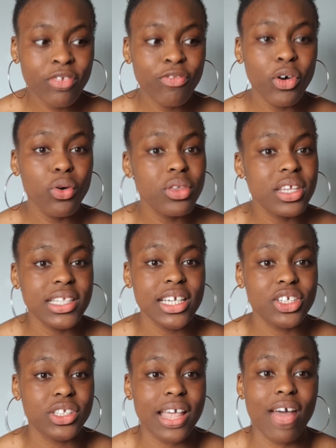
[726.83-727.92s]
for all the
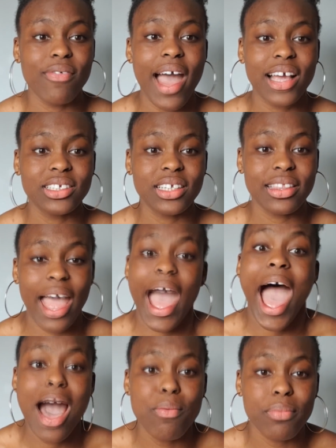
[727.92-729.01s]
teachers that
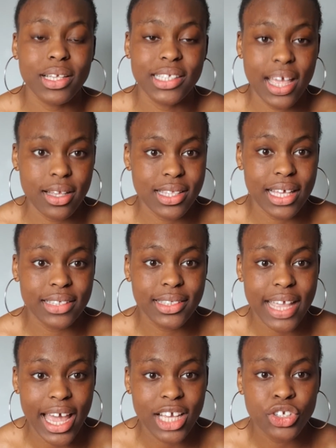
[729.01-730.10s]
helped me to get to that
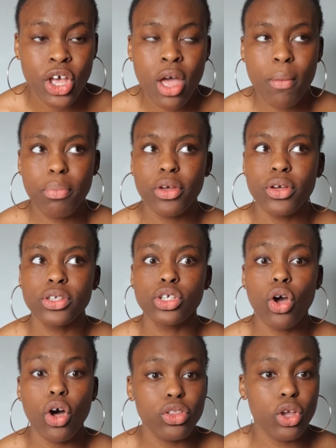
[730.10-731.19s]
stage, because
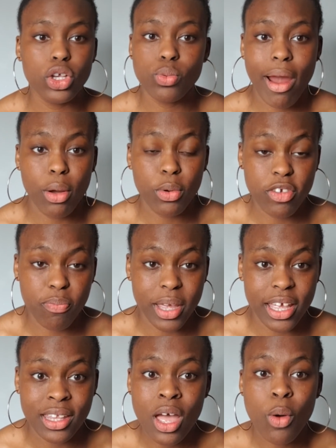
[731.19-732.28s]
God knows where I would have
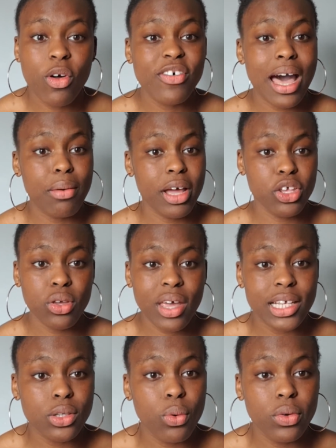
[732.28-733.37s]
been without my
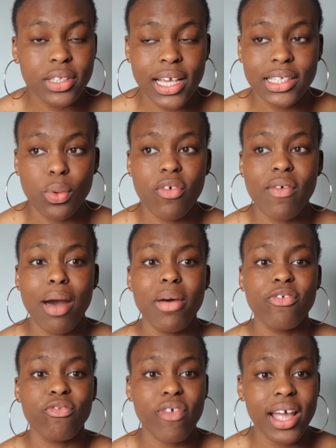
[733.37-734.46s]
Ucas coordinator, without my
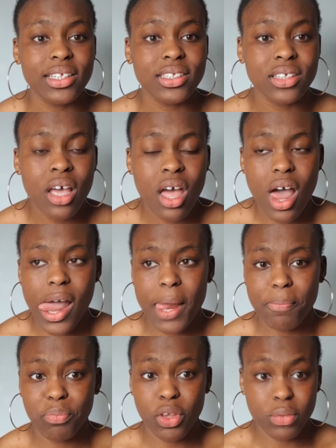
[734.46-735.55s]
friends
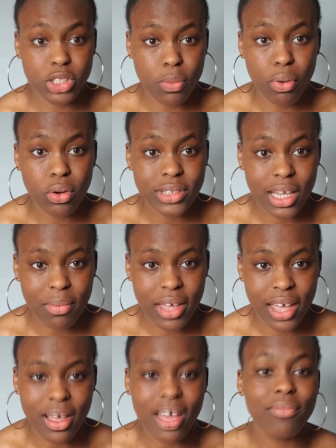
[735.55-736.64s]
who were supporting
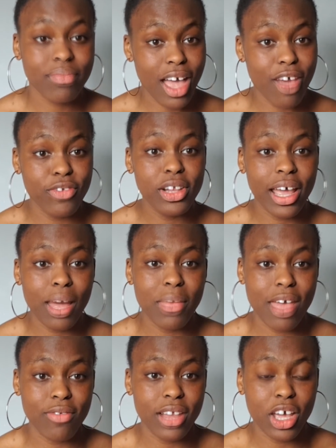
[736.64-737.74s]
me. I feel like I'm
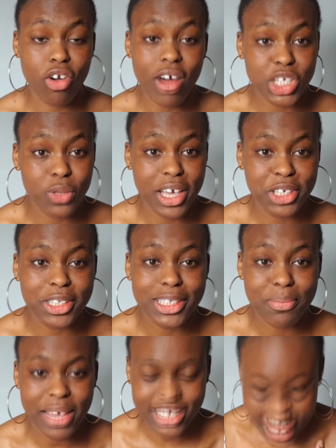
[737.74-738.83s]
giving like a graduation speech.